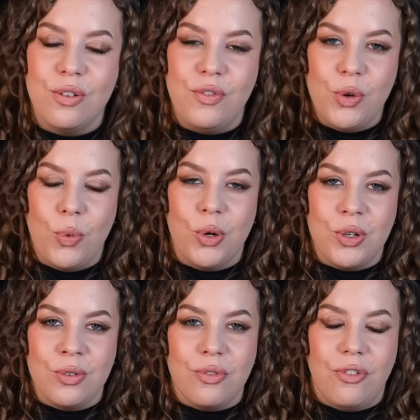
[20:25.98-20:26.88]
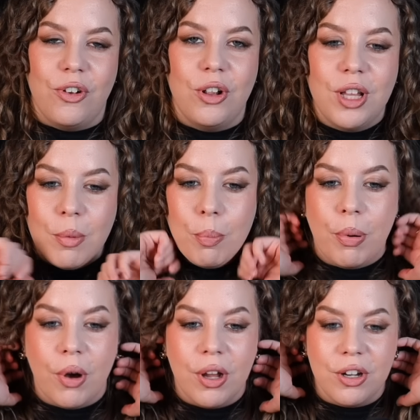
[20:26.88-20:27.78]
if you wouldn't fully
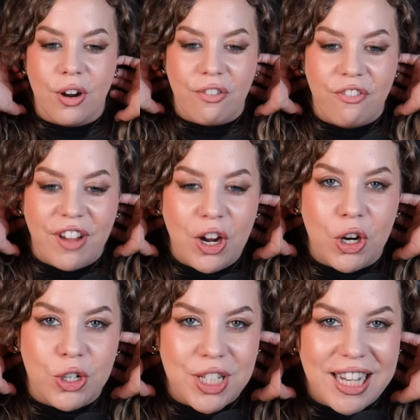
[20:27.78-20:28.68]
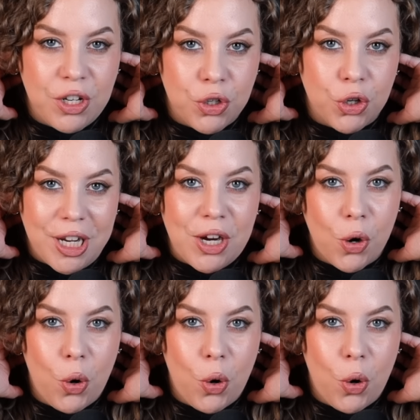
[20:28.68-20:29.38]
put your fingers in your ear